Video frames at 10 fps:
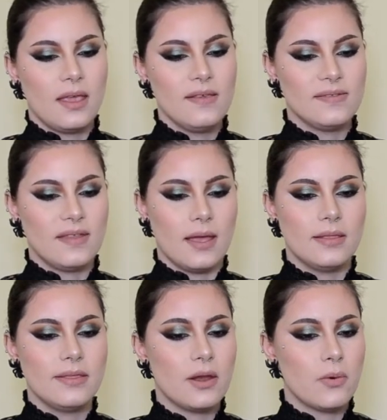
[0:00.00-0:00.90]

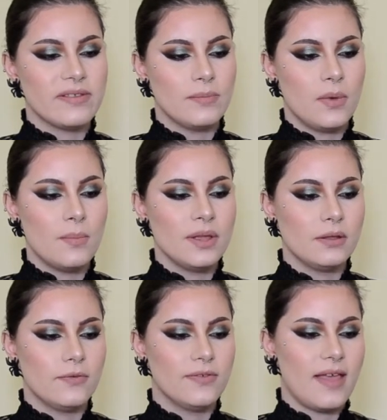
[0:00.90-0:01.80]
Instead, there was a
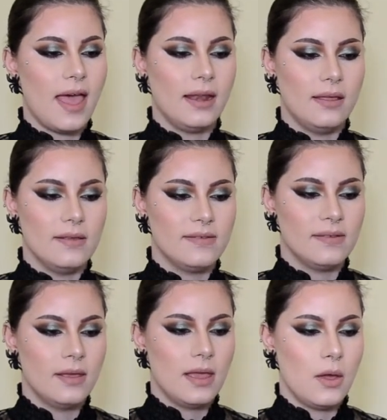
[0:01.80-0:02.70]
moment of
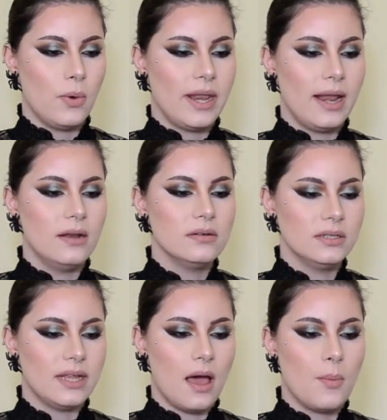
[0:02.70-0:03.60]
silence, and when I
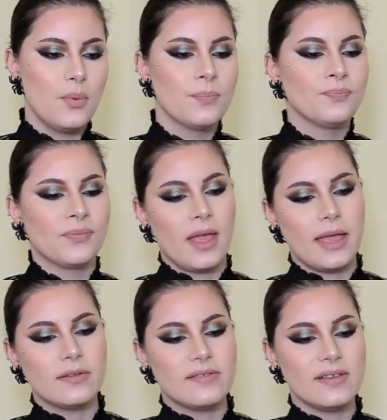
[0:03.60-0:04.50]
looked up,
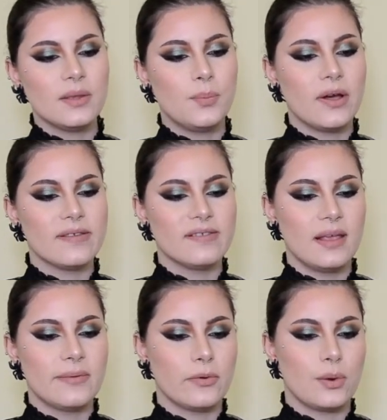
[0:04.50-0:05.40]
I could see the boy's
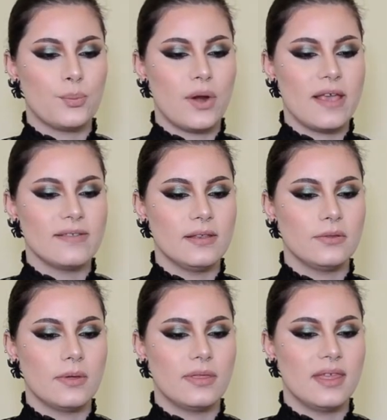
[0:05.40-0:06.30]
lips were pressed
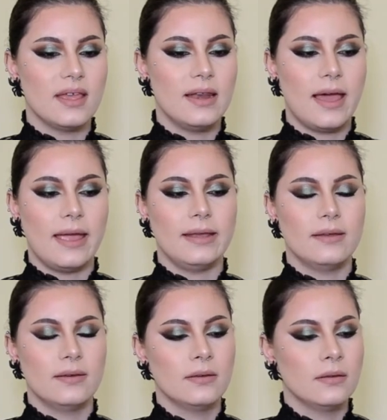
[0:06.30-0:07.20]
into a thin line.
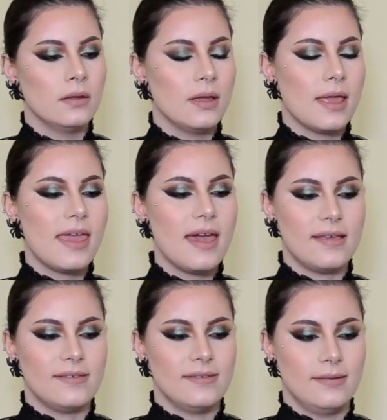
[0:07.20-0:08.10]

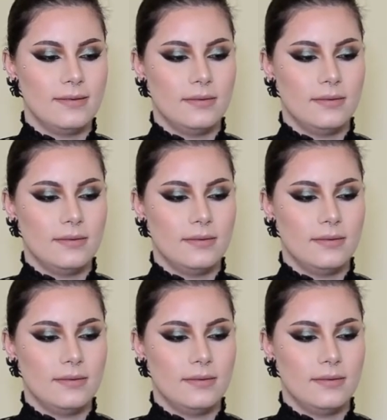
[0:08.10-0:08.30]
Yes.